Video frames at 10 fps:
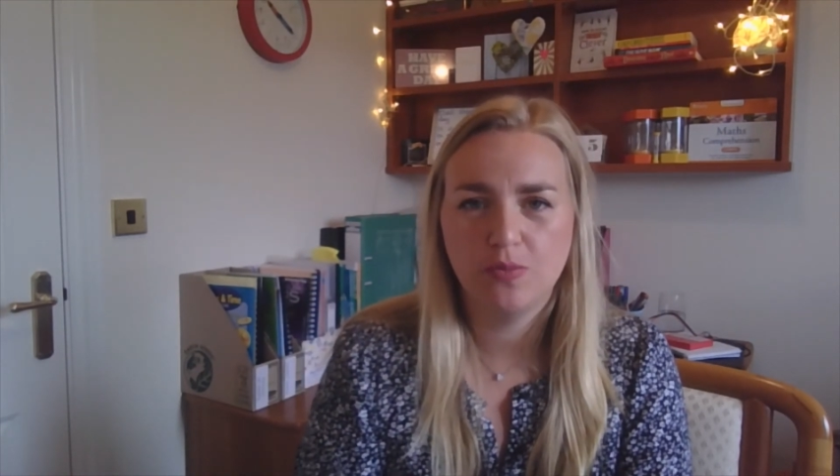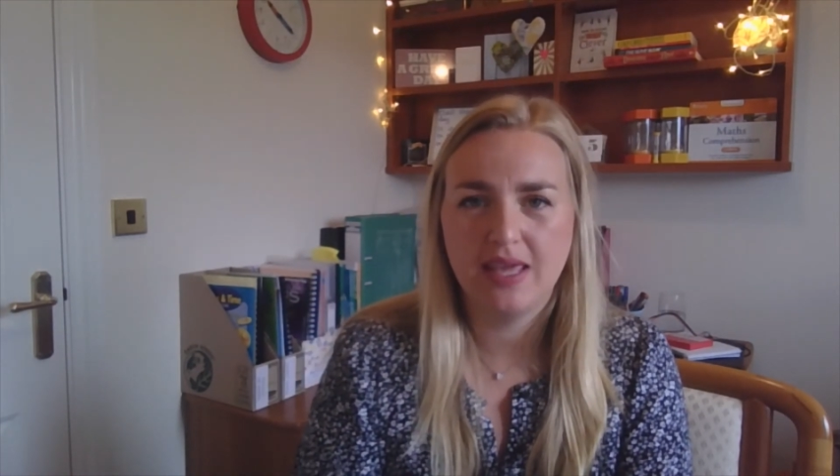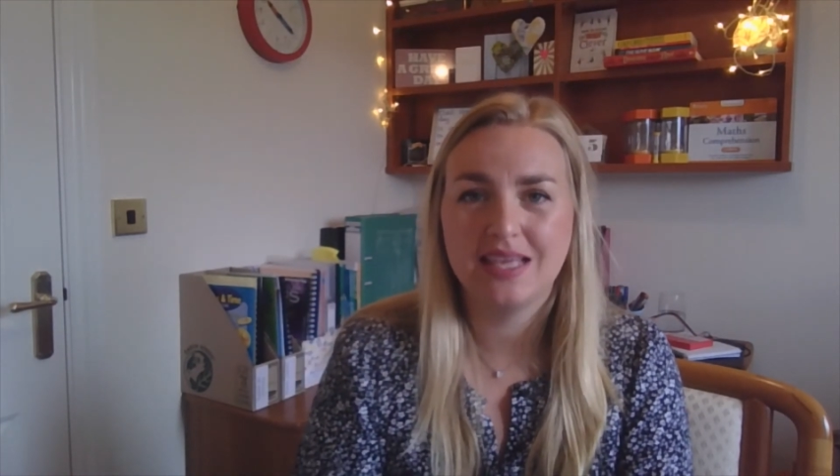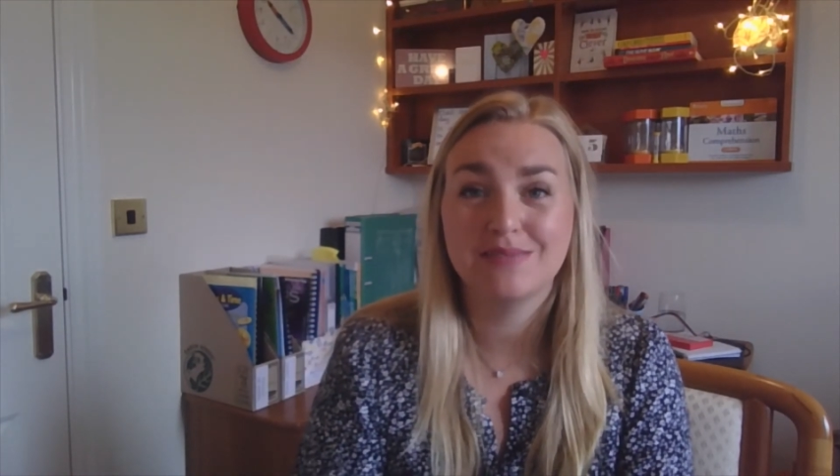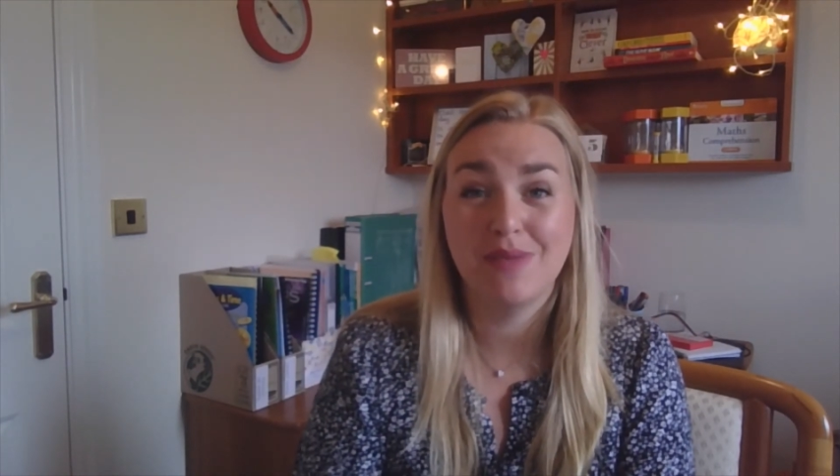
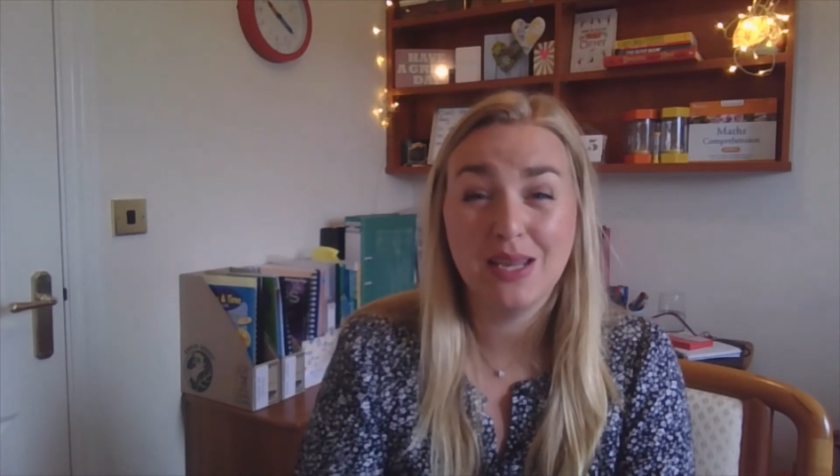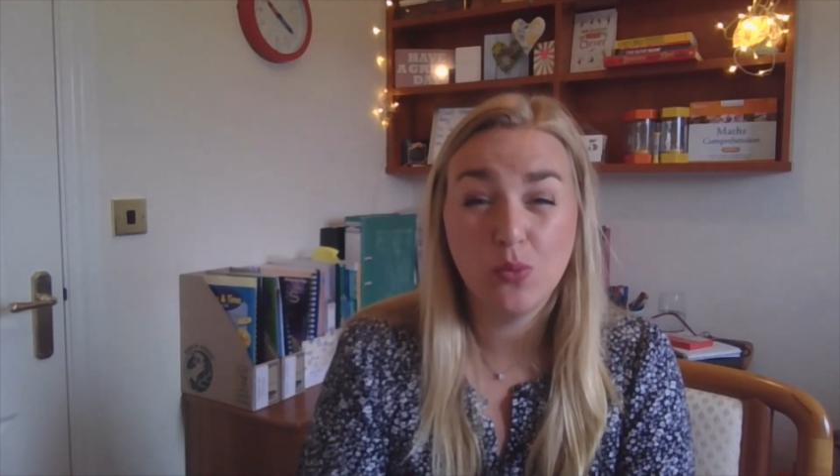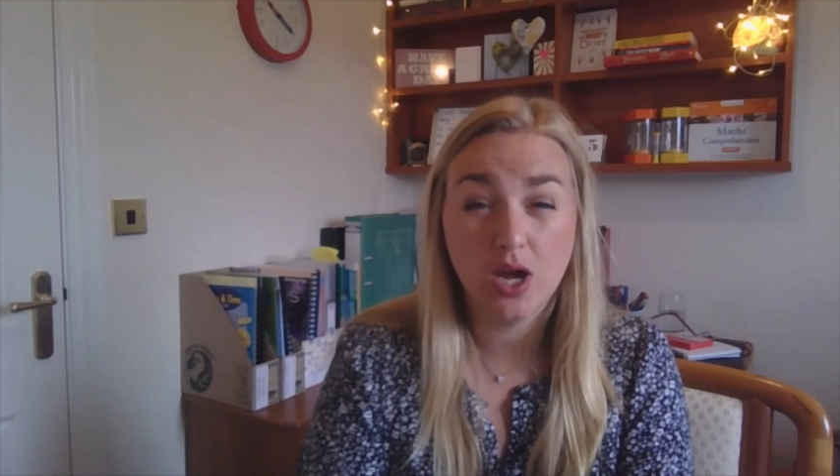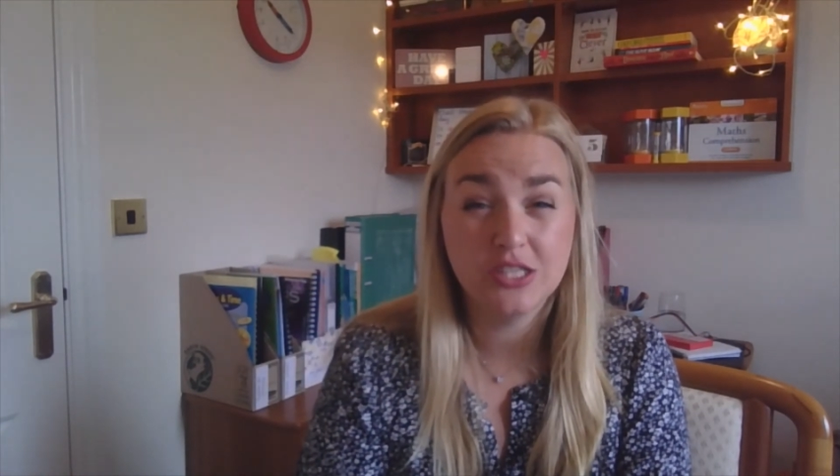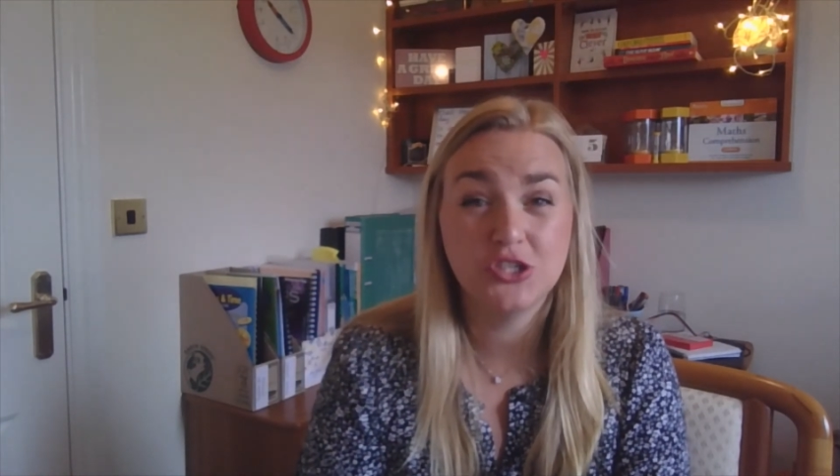make as many
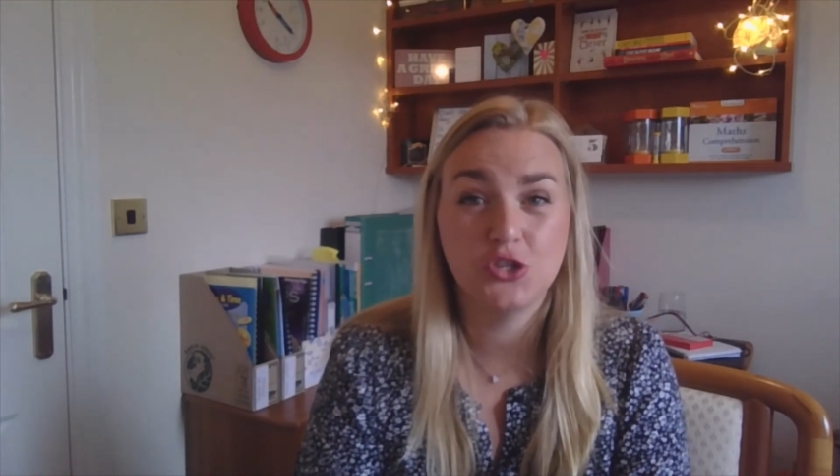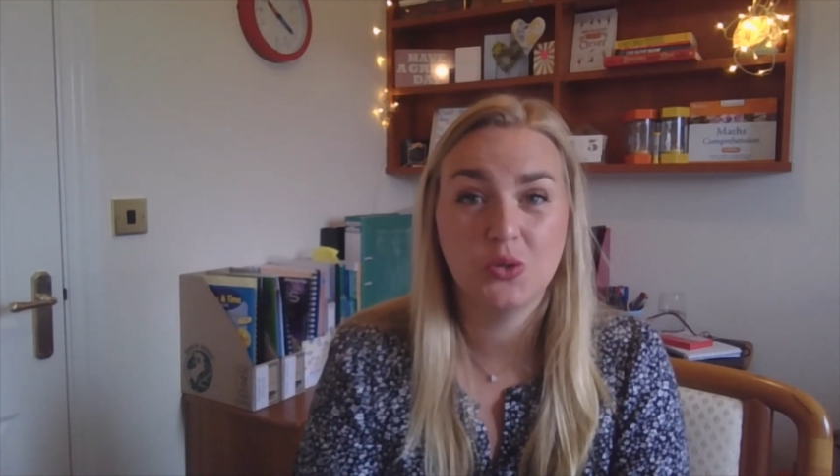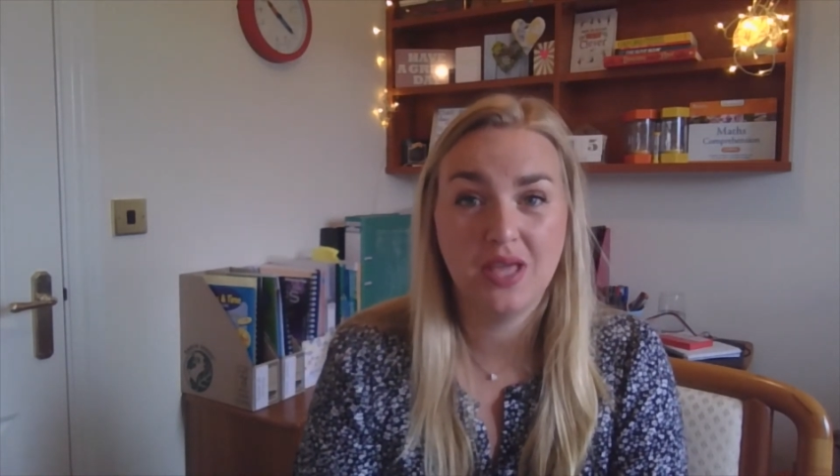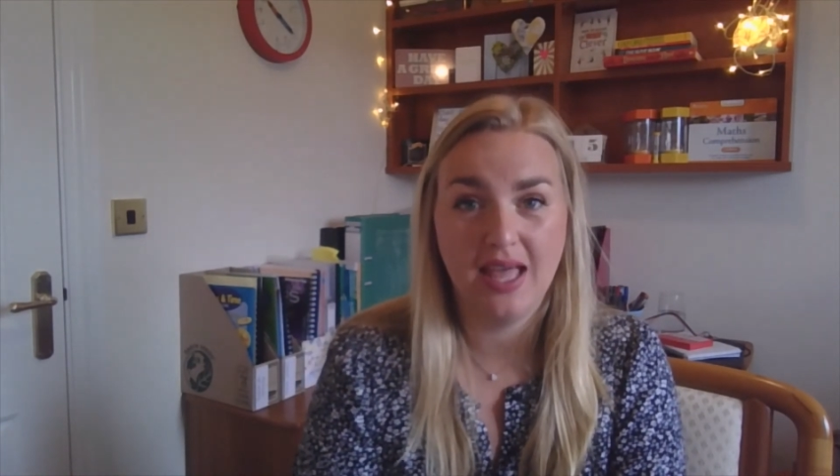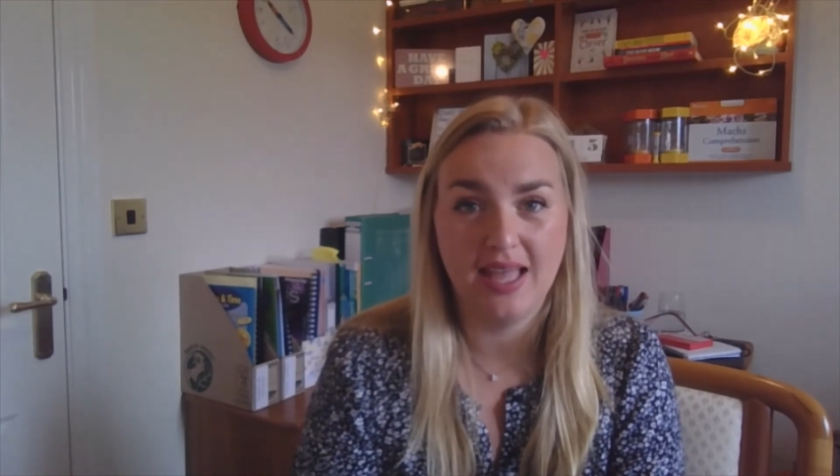words as you
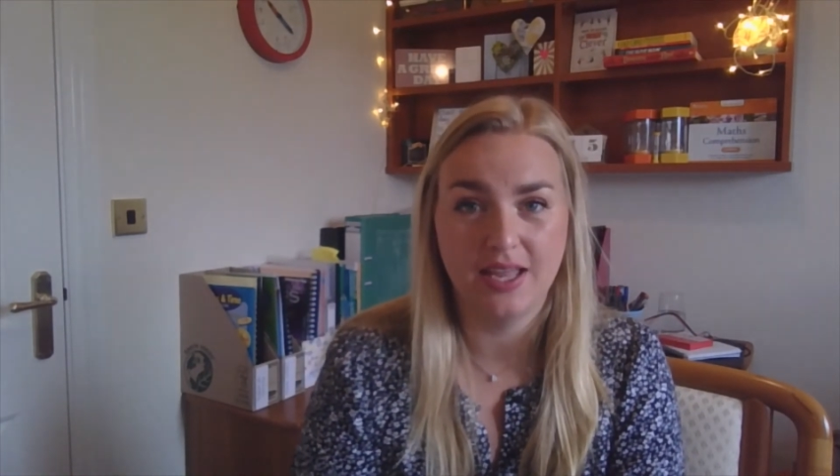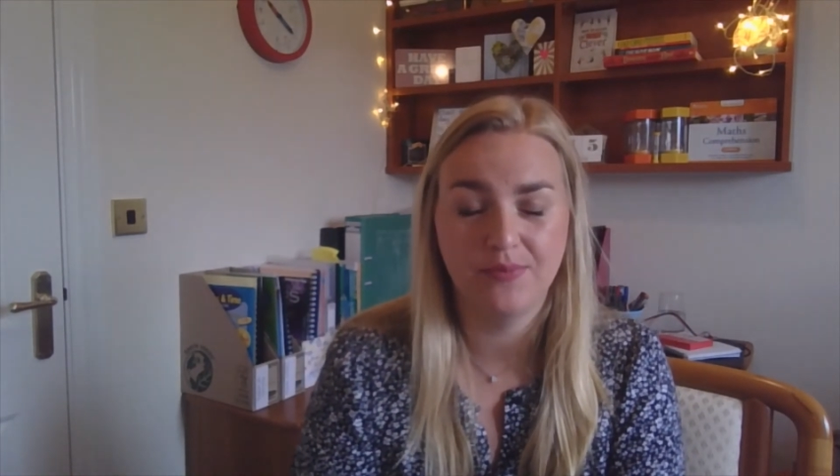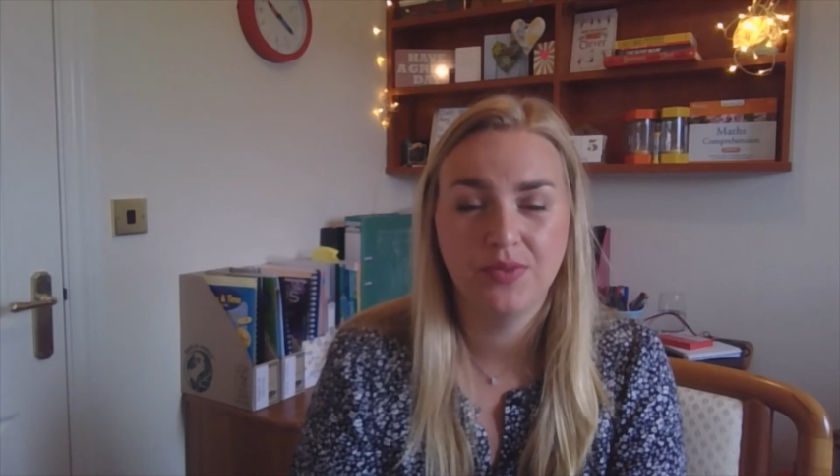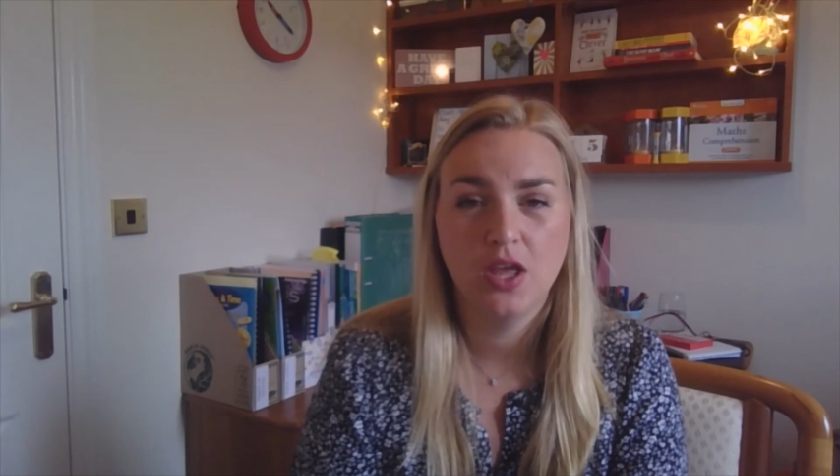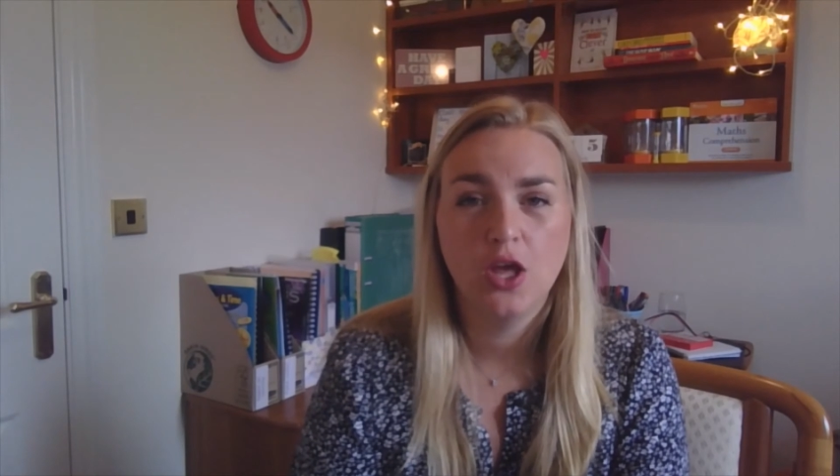can